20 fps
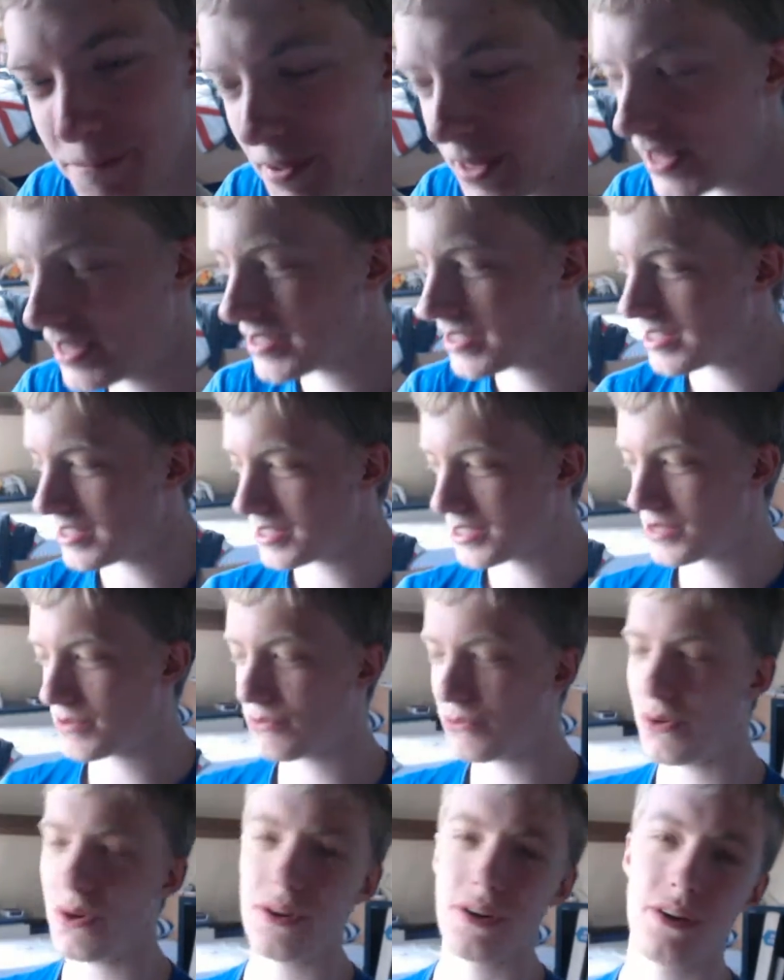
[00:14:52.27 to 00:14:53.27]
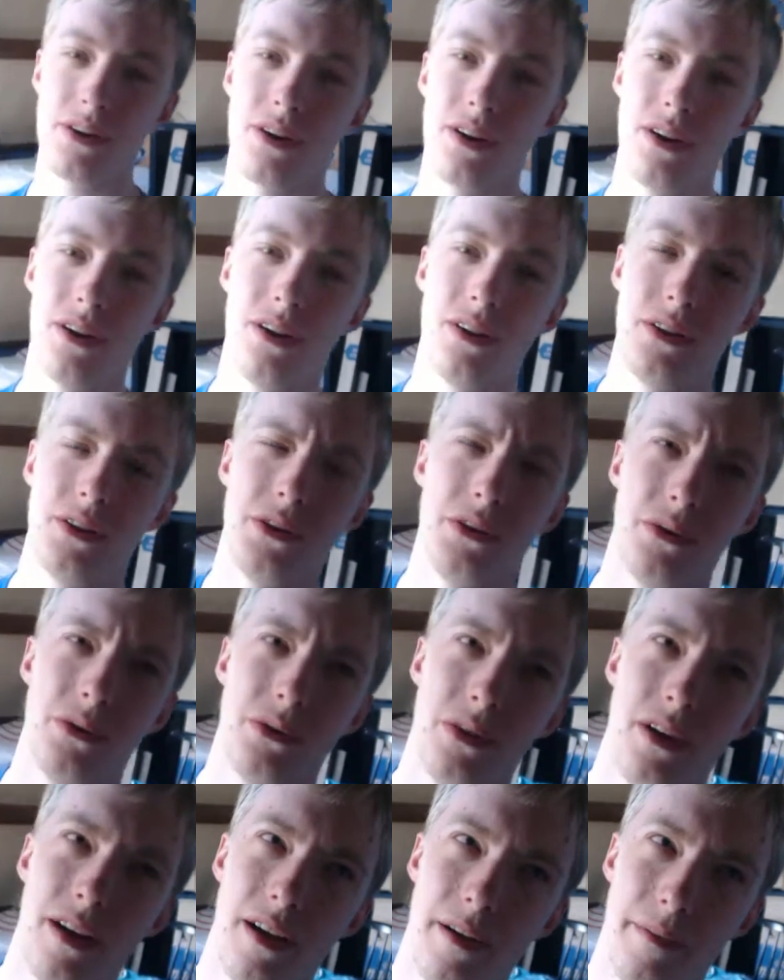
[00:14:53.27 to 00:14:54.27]
But there's this one girl
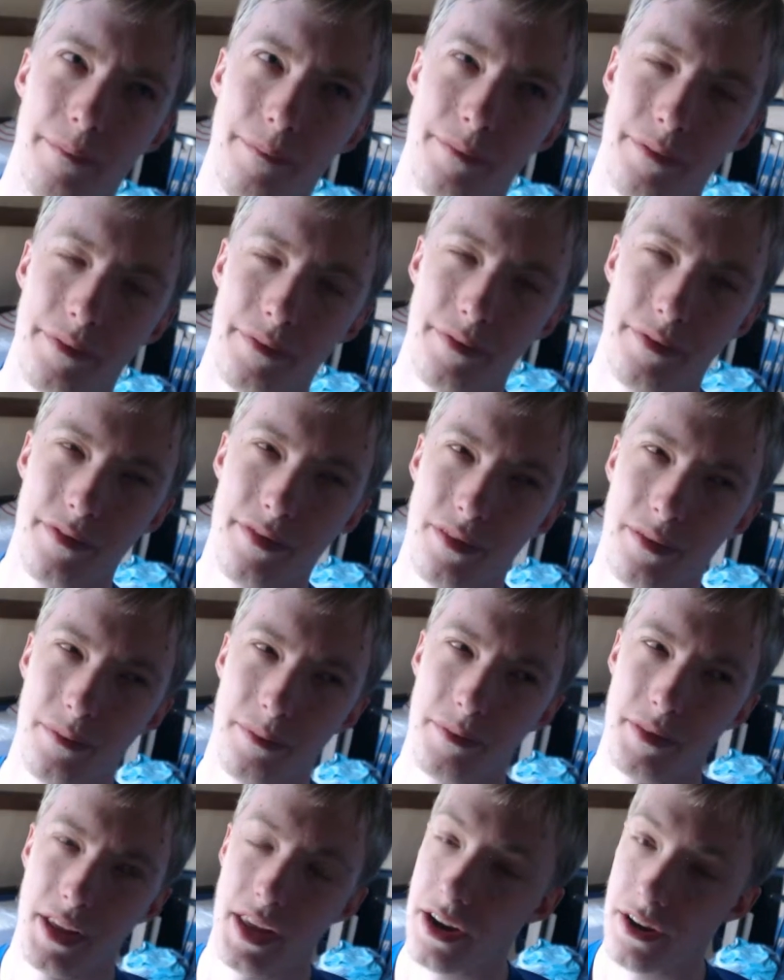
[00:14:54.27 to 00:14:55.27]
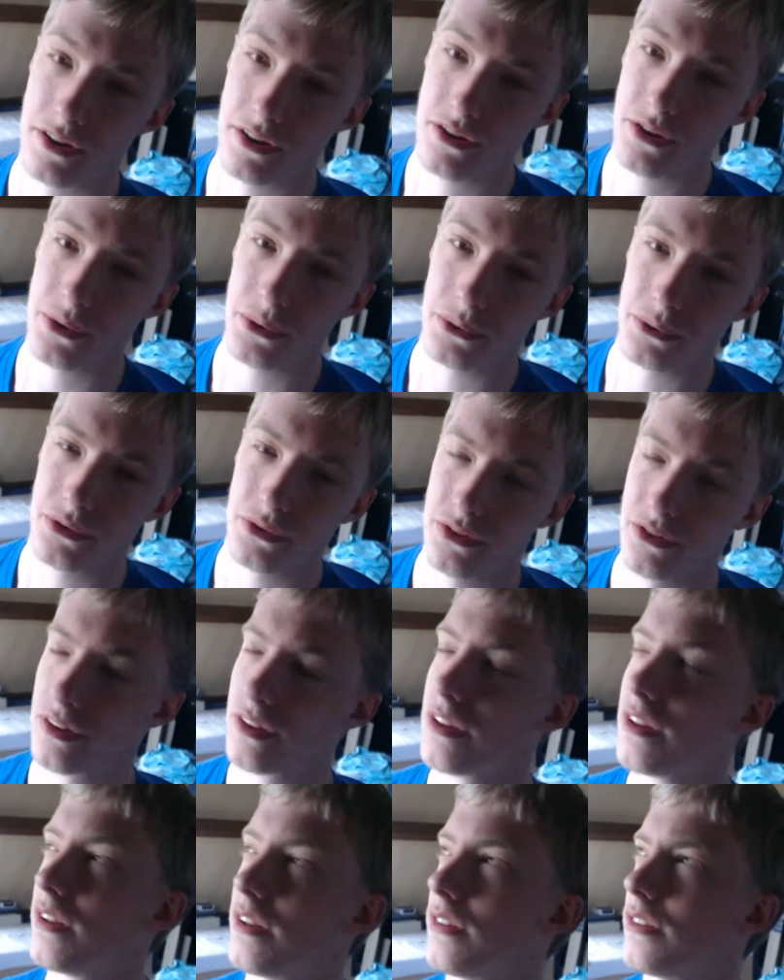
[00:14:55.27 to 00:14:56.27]
who, from the year
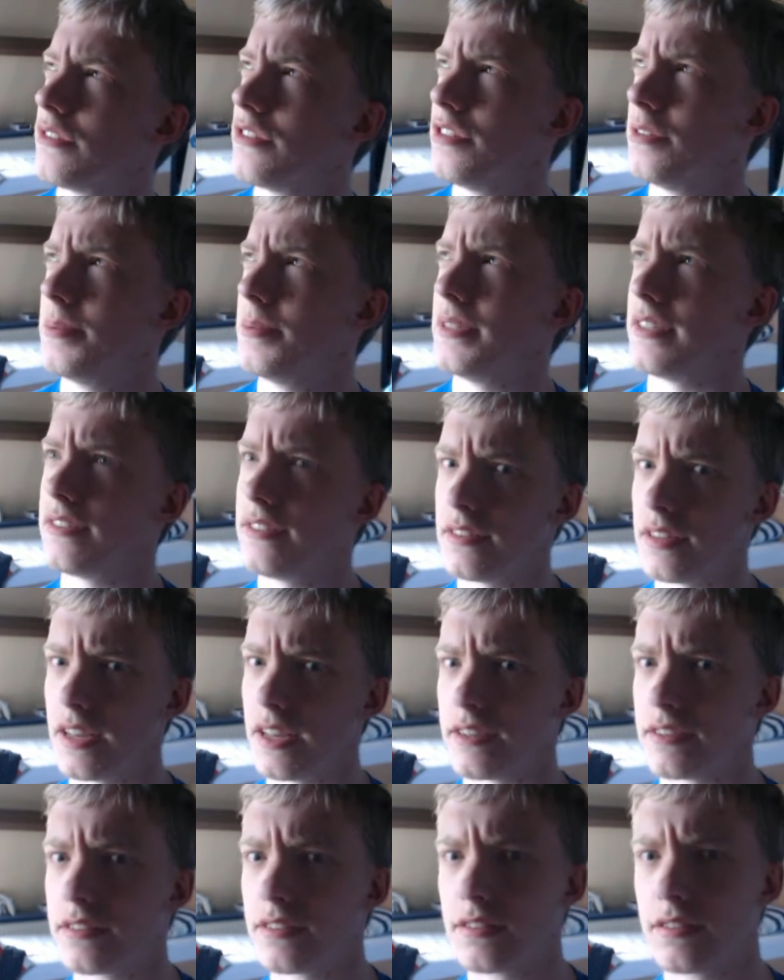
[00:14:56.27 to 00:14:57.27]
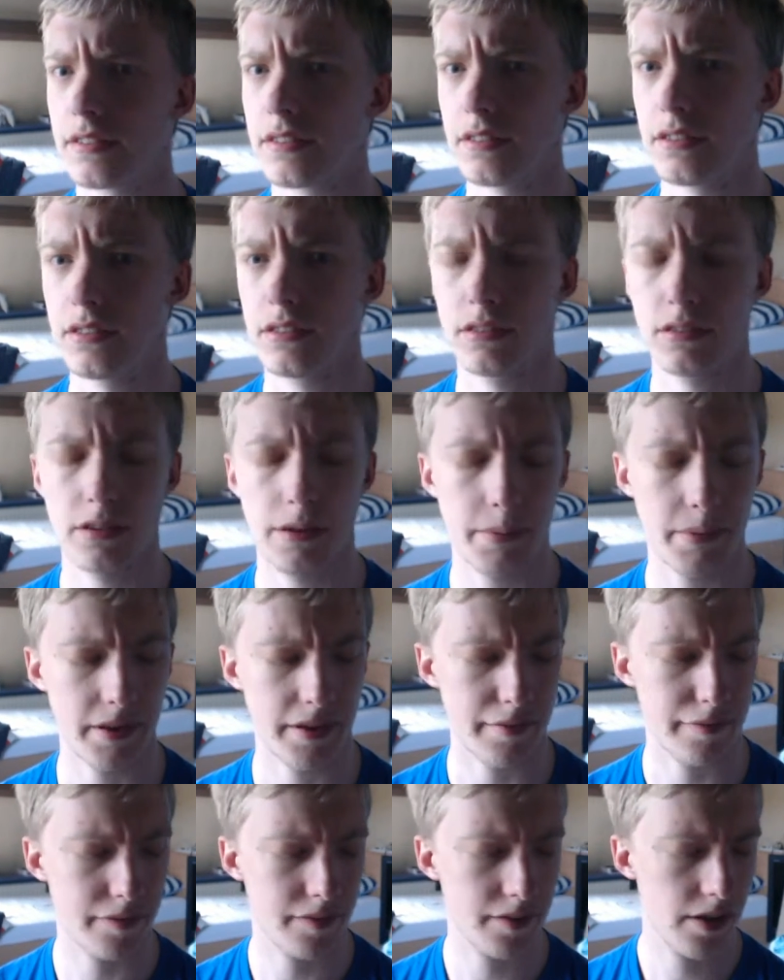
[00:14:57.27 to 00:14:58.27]
2s, she'll be 6, I
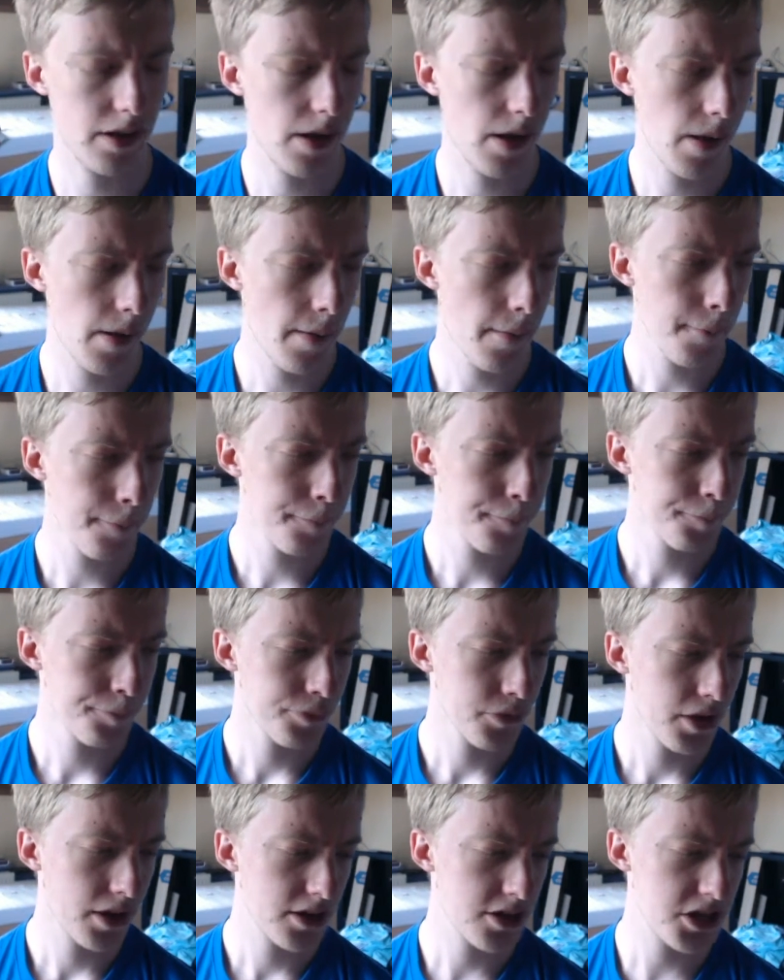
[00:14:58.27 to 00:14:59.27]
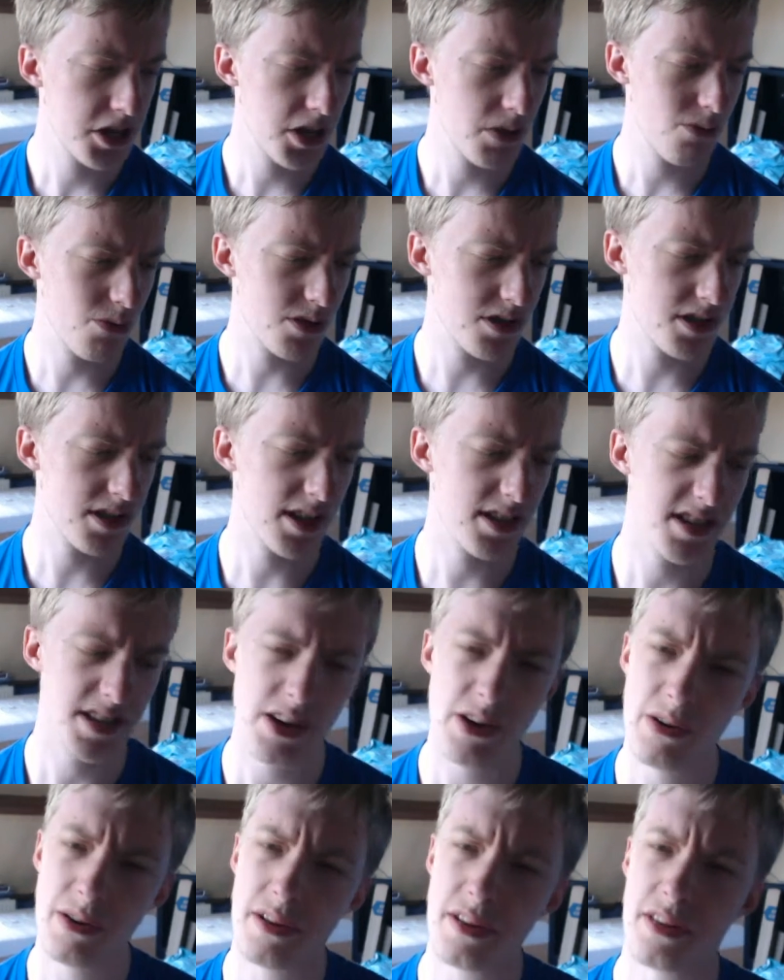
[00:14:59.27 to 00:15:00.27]
believe. she wasn't
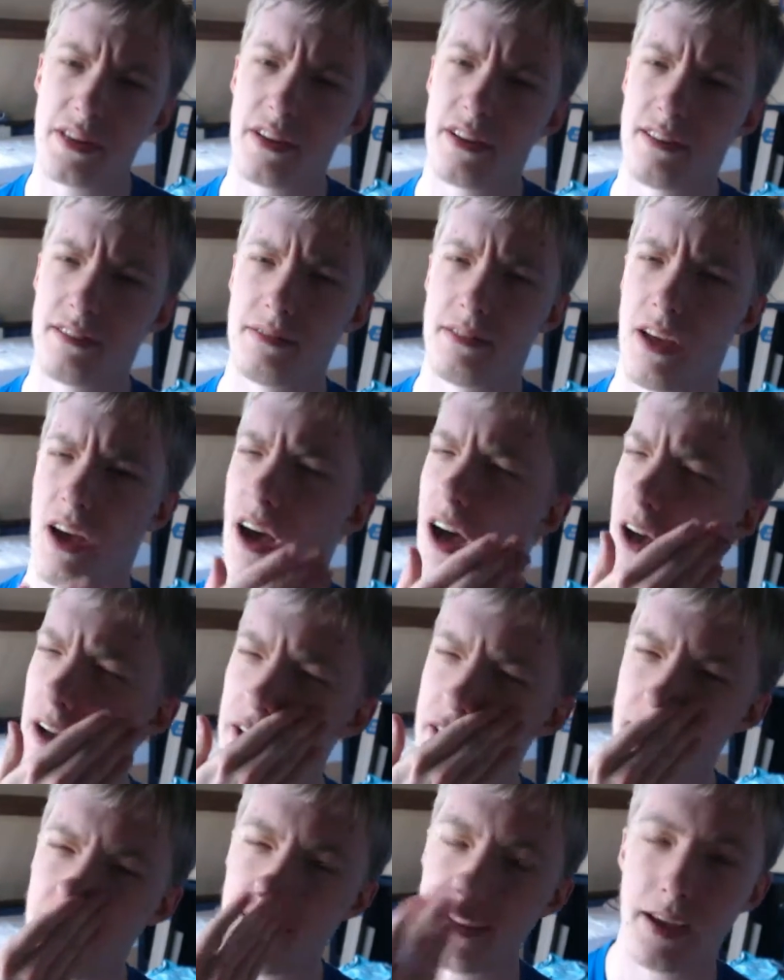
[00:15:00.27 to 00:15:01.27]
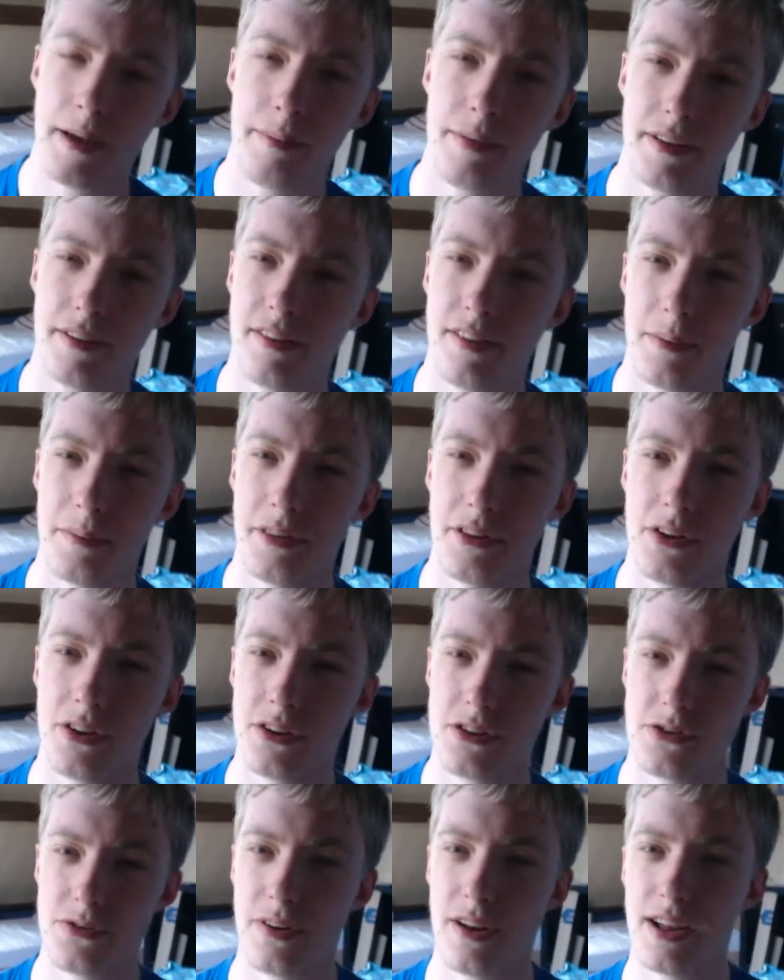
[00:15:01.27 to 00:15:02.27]
necessarily the huggy type. Like some of the
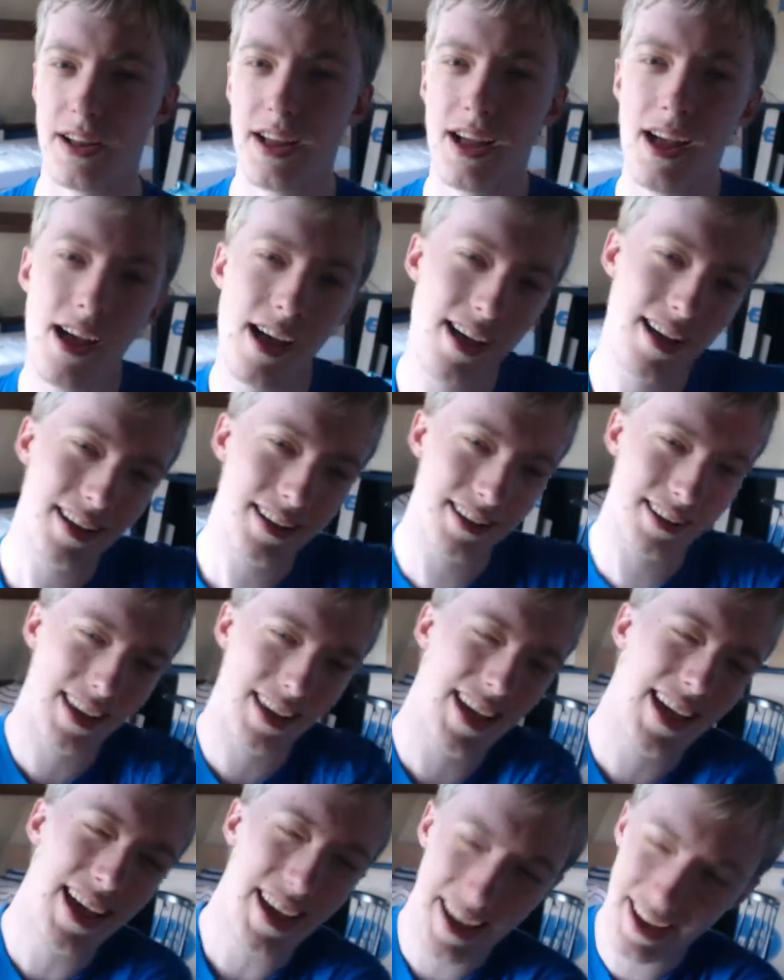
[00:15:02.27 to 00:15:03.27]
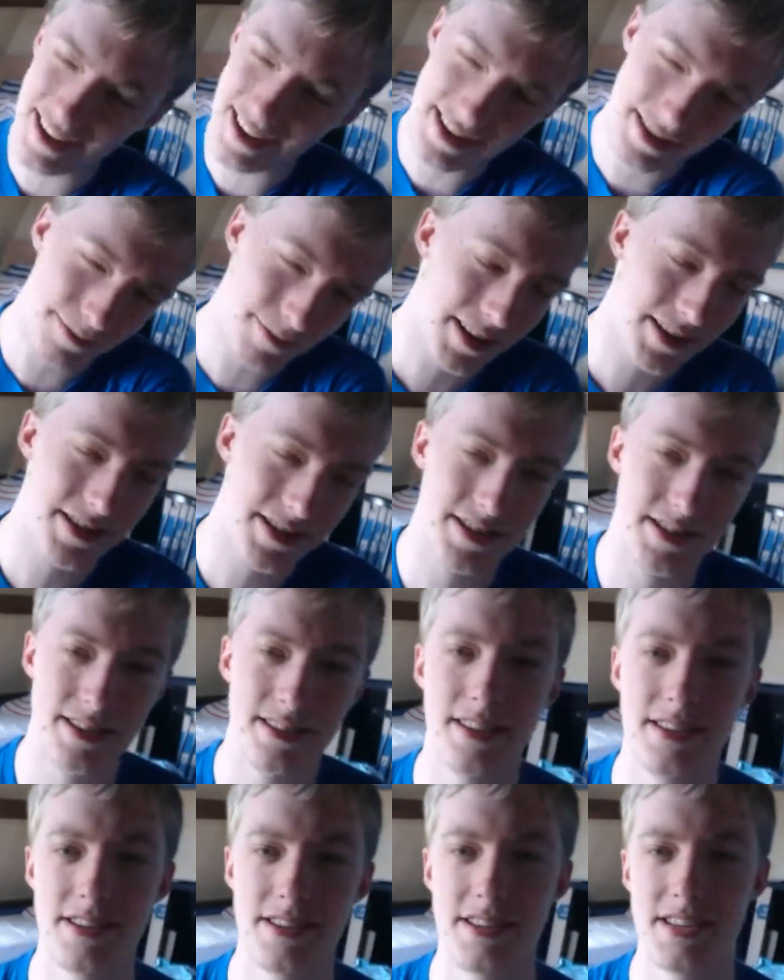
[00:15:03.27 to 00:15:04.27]
girls were like, "Hug, yeah, nice
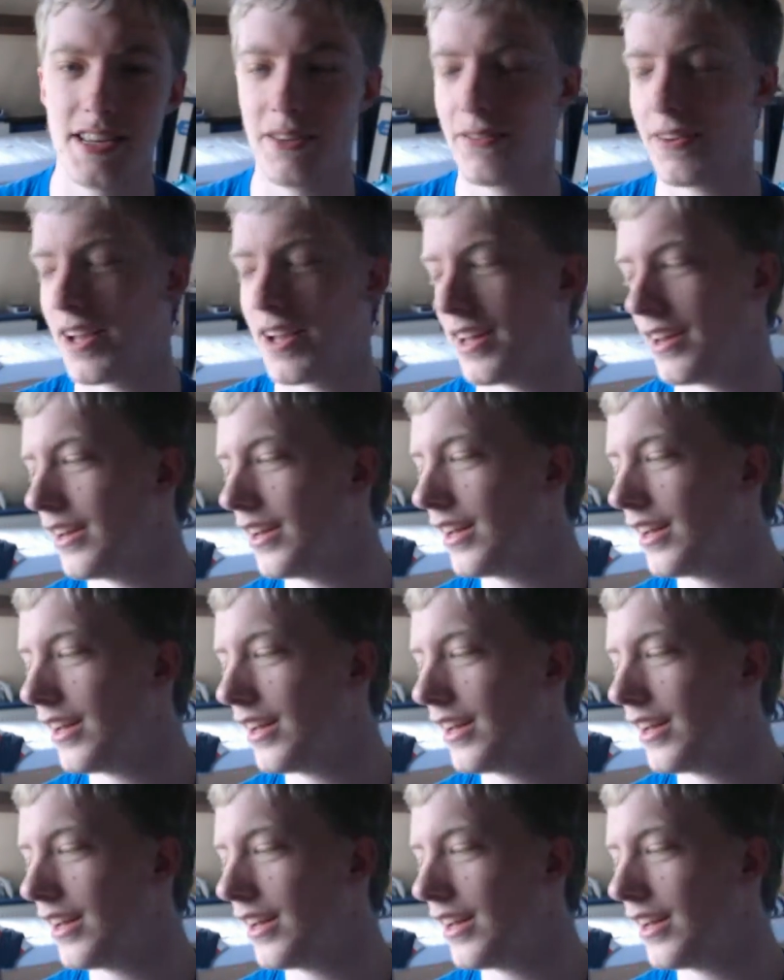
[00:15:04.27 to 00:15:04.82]
to see you again."